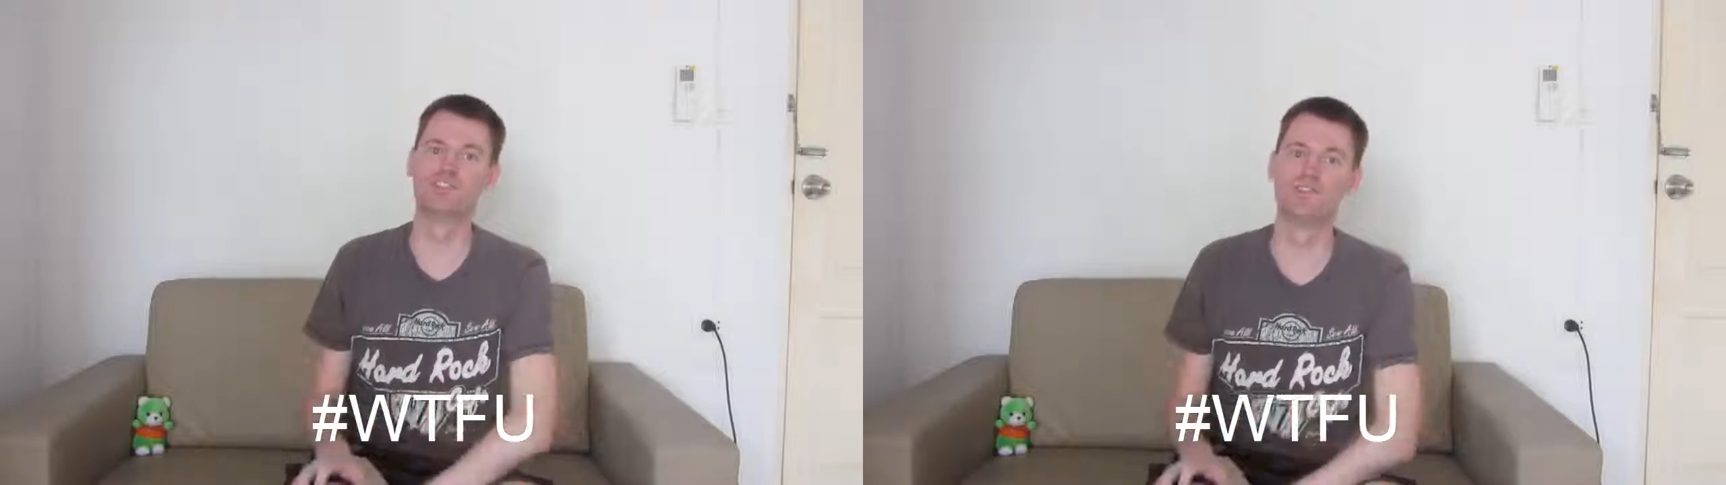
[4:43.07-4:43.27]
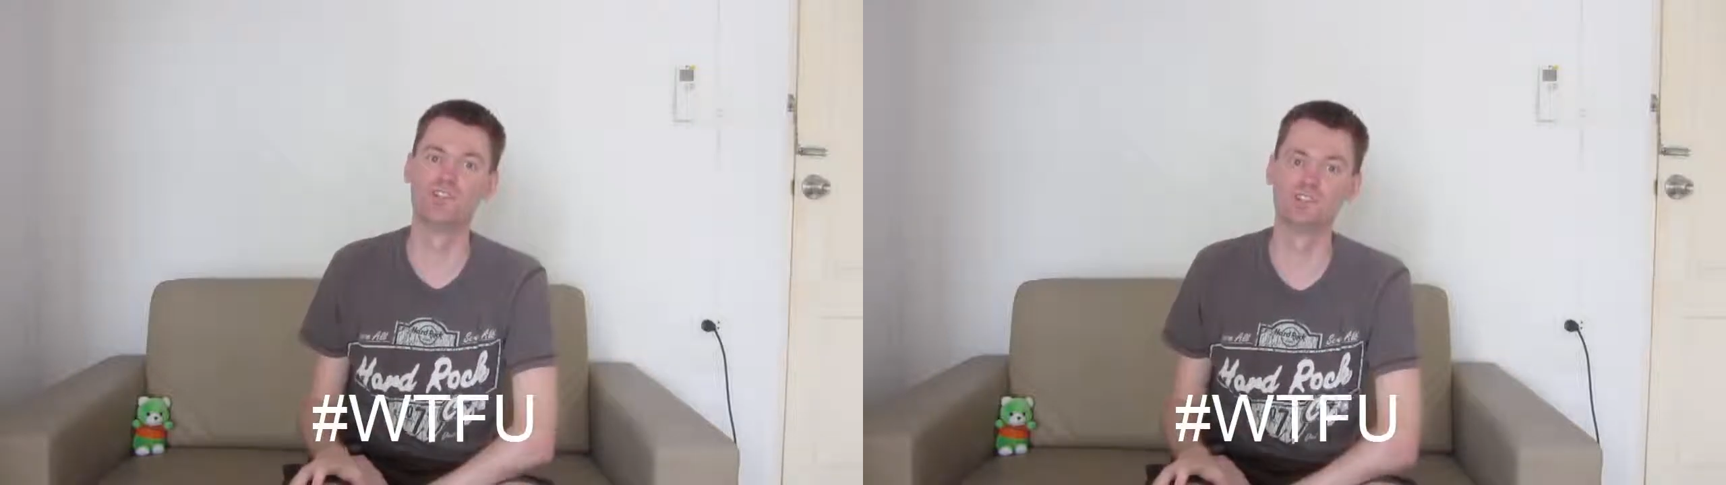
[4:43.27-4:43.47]

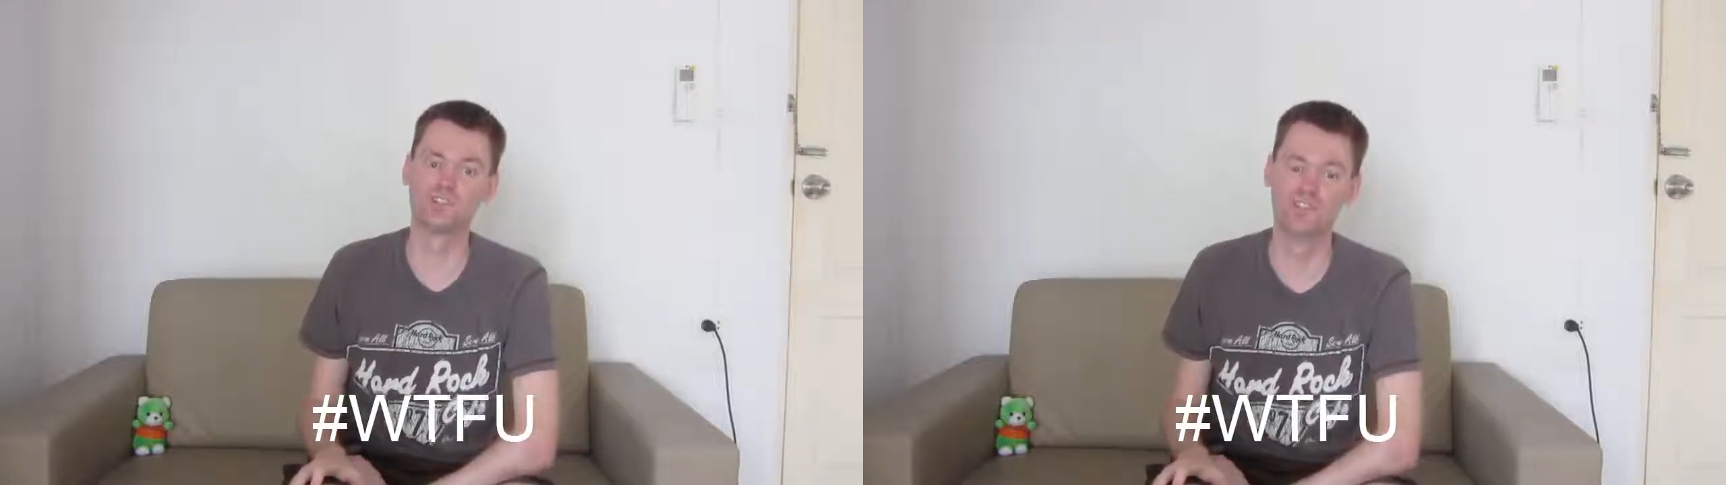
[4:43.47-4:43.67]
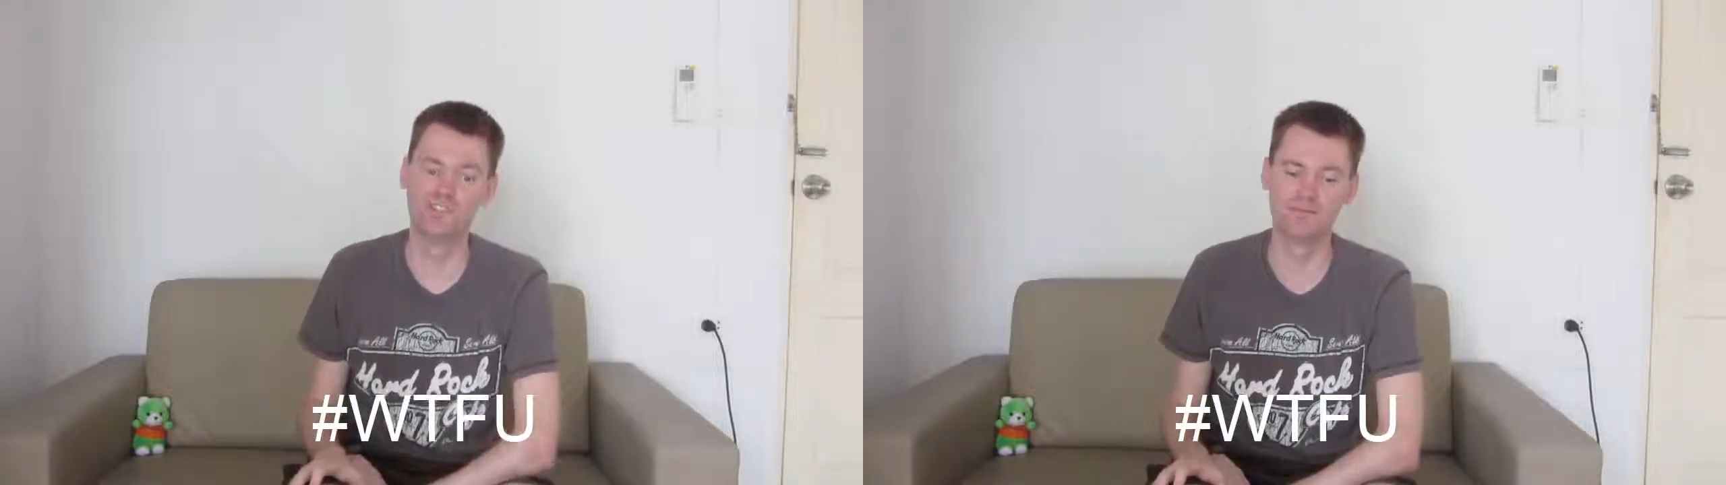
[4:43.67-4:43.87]

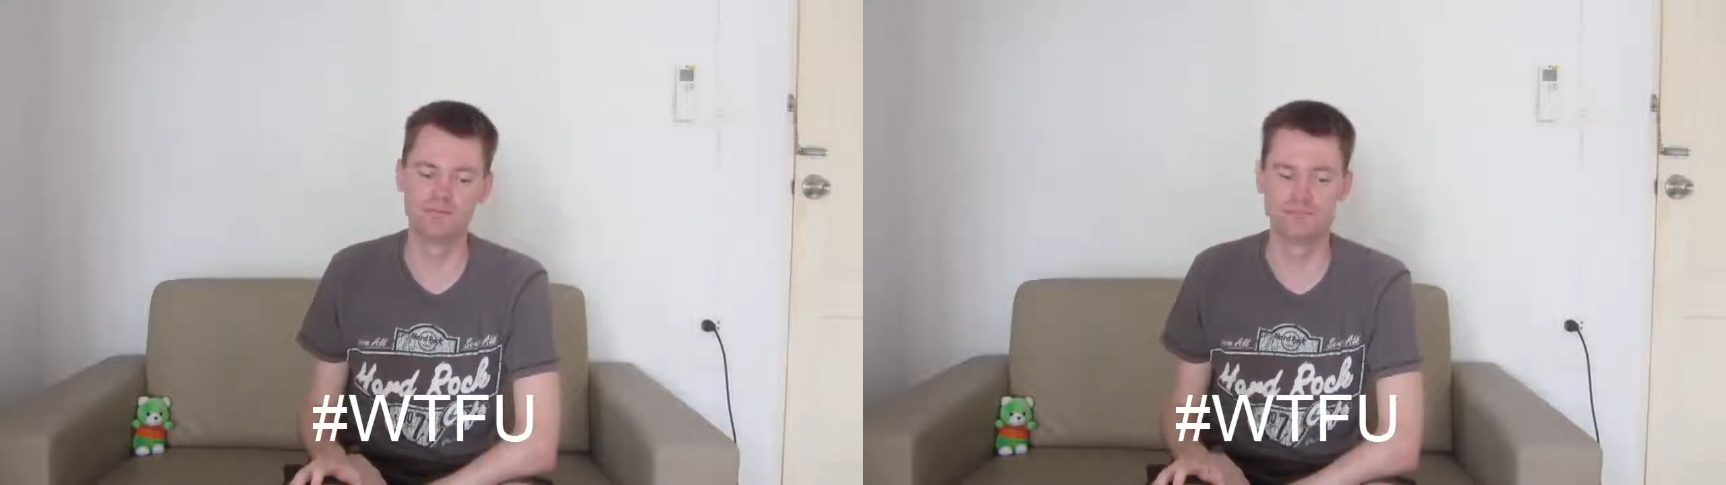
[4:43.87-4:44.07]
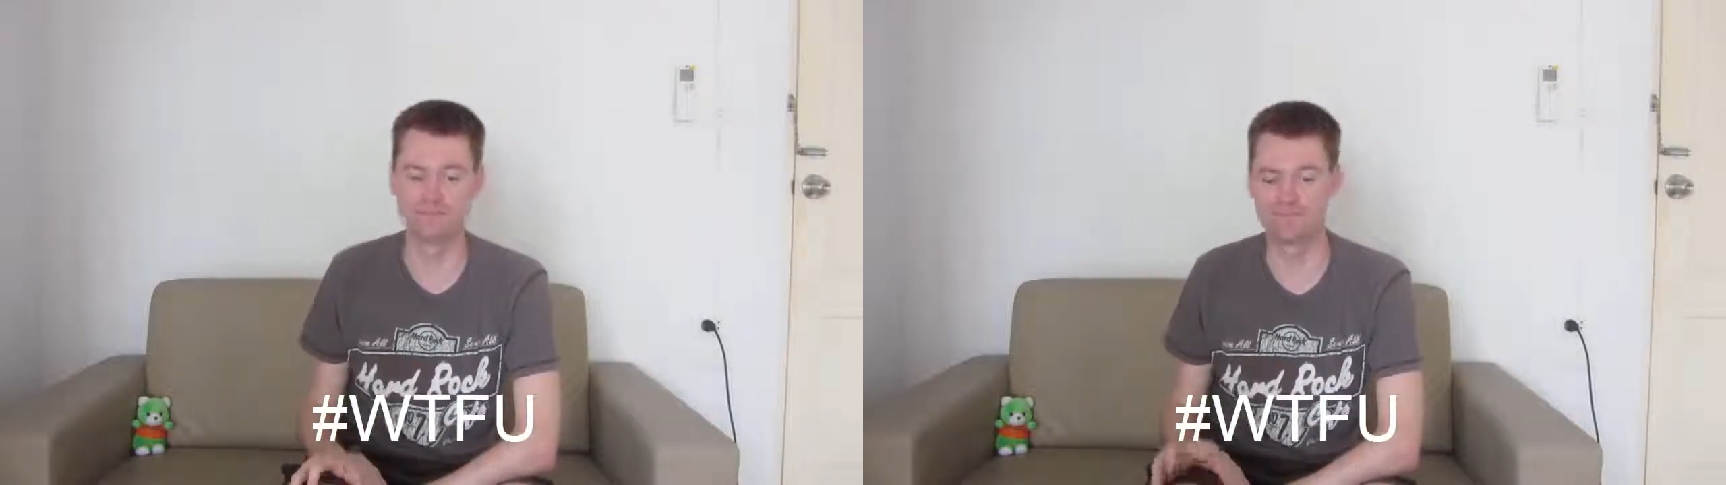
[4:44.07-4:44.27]
disagree,
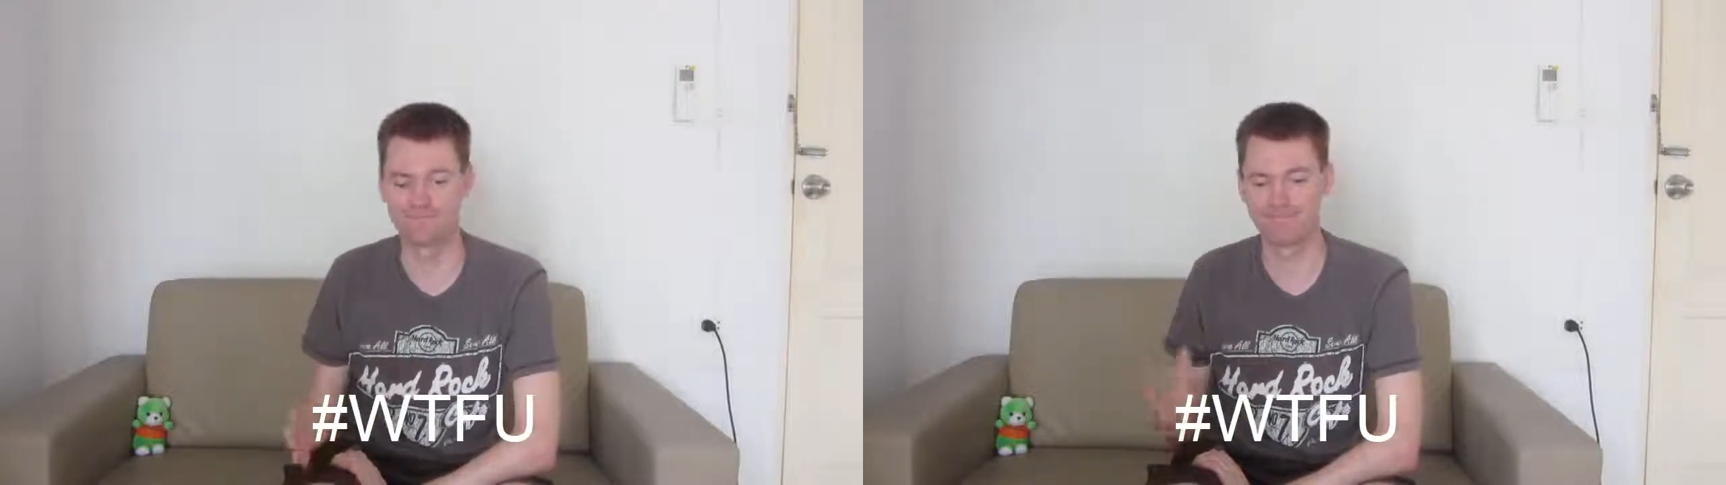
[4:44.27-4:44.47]
but